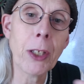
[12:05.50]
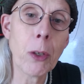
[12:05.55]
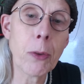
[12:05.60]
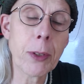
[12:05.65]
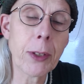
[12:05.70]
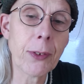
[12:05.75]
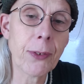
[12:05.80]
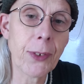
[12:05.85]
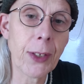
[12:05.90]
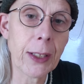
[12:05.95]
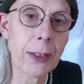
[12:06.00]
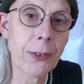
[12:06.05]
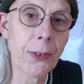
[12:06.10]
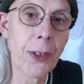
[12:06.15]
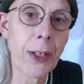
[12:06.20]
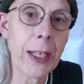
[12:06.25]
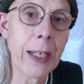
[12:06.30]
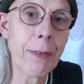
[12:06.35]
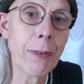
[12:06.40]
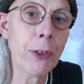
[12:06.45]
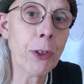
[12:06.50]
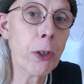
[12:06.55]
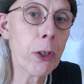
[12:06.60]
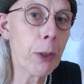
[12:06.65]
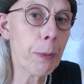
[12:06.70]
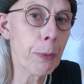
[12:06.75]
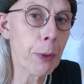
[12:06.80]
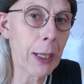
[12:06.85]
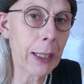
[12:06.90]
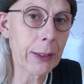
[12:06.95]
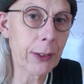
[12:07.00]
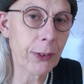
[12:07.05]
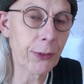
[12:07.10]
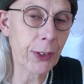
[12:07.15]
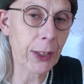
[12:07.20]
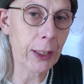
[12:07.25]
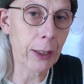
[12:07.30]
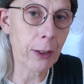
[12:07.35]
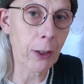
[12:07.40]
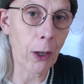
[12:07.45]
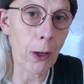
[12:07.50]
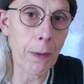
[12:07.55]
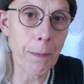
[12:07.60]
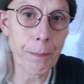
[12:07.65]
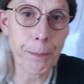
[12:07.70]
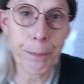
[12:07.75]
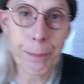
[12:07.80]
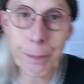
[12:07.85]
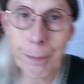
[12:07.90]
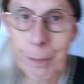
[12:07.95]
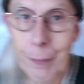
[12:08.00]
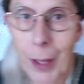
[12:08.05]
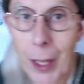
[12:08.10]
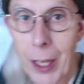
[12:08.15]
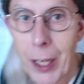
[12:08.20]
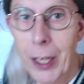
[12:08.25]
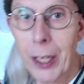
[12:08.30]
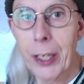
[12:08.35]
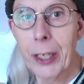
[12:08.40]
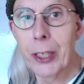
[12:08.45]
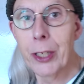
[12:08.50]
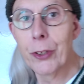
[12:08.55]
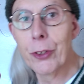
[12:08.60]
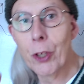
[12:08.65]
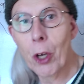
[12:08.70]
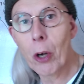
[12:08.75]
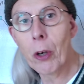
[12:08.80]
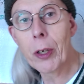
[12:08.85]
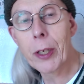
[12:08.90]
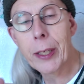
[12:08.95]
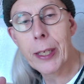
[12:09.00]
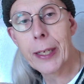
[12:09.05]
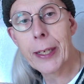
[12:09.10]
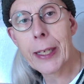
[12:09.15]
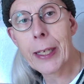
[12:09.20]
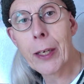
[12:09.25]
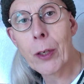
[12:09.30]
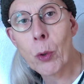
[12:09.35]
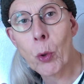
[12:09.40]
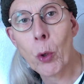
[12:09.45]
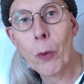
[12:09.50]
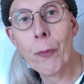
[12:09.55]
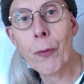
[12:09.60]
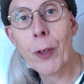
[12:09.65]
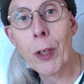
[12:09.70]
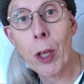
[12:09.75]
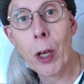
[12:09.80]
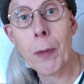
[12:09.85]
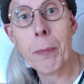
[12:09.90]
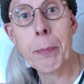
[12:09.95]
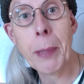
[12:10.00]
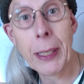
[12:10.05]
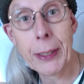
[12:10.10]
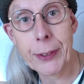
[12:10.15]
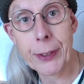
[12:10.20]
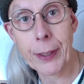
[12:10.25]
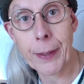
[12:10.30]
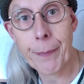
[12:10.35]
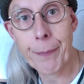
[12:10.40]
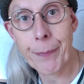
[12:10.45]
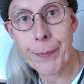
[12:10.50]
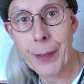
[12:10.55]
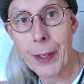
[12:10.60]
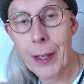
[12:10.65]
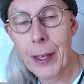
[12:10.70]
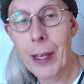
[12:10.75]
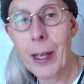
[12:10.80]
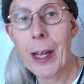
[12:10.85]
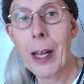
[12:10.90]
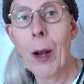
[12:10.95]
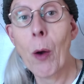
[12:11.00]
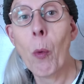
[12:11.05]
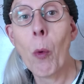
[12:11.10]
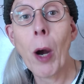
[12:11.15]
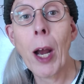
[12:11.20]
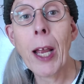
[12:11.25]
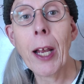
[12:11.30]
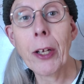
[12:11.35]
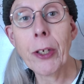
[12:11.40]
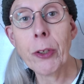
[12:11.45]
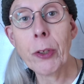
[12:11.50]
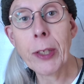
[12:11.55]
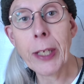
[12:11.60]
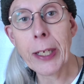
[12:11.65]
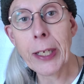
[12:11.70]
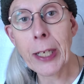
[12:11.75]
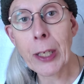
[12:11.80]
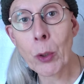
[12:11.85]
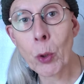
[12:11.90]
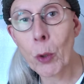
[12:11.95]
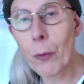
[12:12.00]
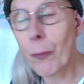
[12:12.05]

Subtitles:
notice is that even though you're practicing a lot, you're not getting an awful lot better. Why aren't you getting an